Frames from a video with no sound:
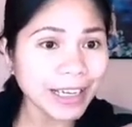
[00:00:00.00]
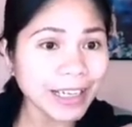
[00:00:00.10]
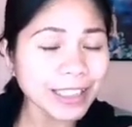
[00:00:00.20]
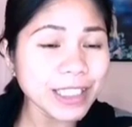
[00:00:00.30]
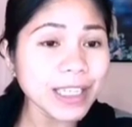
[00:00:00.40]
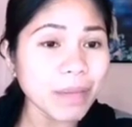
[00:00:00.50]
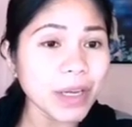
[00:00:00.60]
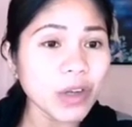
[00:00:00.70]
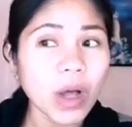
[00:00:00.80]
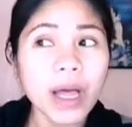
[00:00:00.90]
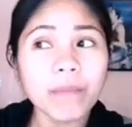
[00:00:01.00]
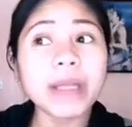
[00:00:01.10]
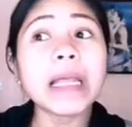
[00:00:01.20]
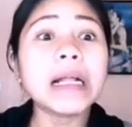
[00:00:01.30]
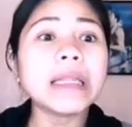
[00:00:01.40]
Kasi sabi nyo,
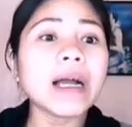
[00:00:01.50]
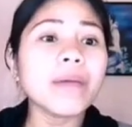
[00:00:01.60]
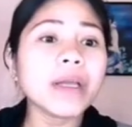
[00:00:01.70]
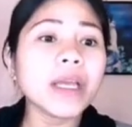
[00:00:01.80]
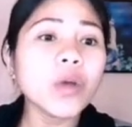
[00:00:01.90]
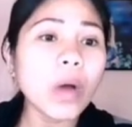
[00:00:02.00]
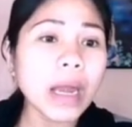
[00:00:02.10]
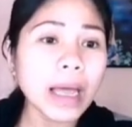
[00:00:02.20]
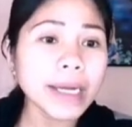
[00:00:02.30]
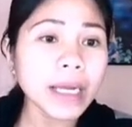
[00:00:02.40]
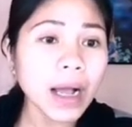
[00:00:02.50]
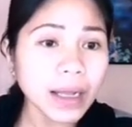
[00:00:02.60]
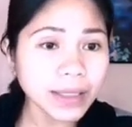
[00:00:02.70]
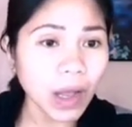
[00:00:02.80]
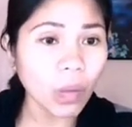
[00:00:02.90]
matagal na kaming hiwalay ng
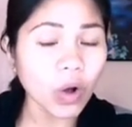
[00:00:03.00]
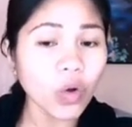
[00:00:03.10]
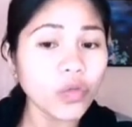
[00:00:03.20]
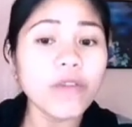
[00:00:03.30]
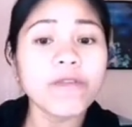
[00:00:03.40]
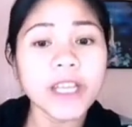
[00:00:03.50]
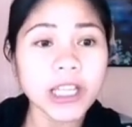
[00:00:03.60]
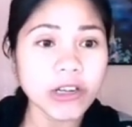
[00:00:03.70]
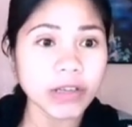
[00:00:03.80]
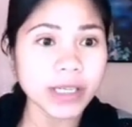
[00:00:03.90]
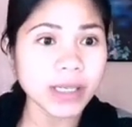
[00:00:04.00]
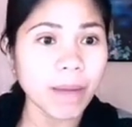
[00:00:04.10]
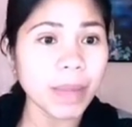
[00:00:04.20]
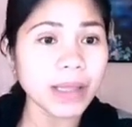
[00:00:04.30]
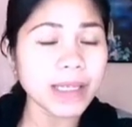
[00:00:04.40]
asawa ko, 15 years
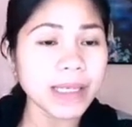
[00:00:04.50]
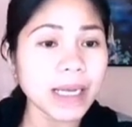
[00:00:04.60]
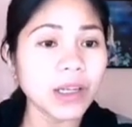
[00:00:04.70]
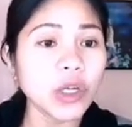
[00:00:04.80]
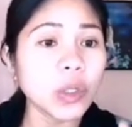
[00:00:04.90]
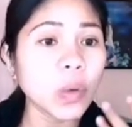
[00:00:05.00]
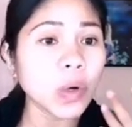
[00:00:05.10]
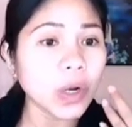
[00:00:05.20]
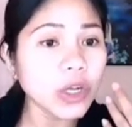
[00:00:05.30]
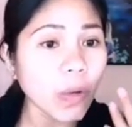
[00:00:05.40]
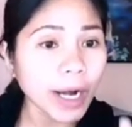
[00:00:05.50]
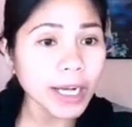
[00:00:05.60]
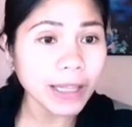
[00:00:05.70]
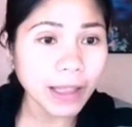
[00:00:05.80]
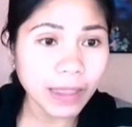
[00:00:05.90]
na, but still you are
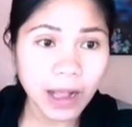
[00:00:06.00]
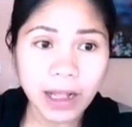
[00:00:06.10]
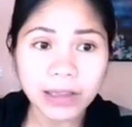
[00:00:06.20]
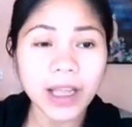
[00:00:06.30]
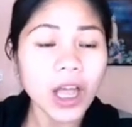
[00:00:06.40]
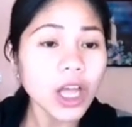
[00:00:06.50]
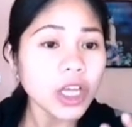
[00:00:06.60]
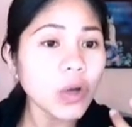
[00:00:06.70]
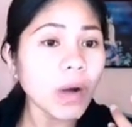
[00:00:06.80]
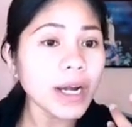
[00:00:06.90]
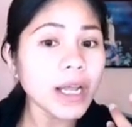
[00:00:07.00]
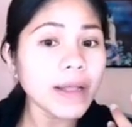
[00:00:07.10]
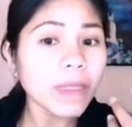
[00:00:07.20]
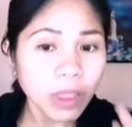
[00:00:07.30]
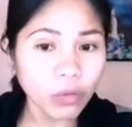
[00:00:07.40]
not annulled, you are
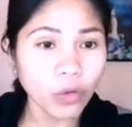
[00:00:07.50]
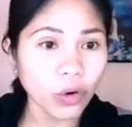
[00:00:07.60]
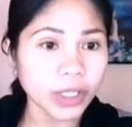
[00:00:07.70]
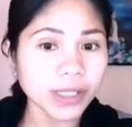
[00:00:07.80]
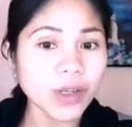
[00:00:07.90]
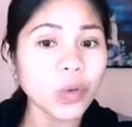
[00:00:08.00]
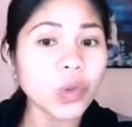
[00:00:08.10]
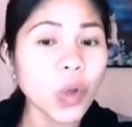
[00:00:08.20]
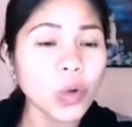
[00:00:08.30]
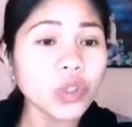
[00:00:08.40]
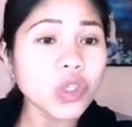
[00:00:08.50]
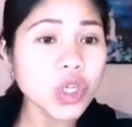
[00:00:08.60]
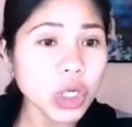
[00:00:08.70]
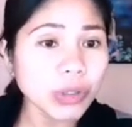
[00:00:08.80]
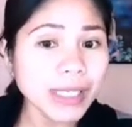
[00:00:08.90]
not divorced. So, don't
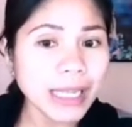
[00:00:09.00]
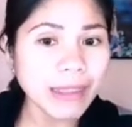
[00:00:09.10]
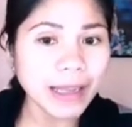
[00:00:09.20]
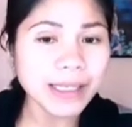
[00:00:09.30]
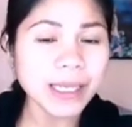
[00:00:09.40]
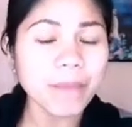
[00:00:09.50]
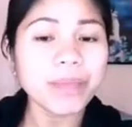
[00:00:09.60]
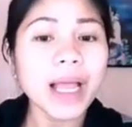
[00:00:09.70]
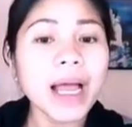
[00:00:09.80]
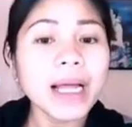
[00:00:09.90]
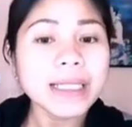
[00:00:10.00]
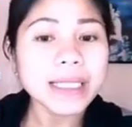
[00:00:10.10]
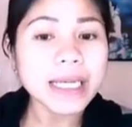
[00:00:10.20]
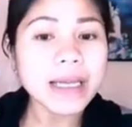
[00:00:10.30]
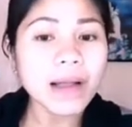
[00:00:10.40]
choose this.
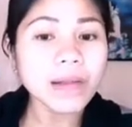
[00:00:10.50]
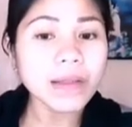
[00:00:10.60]
Single,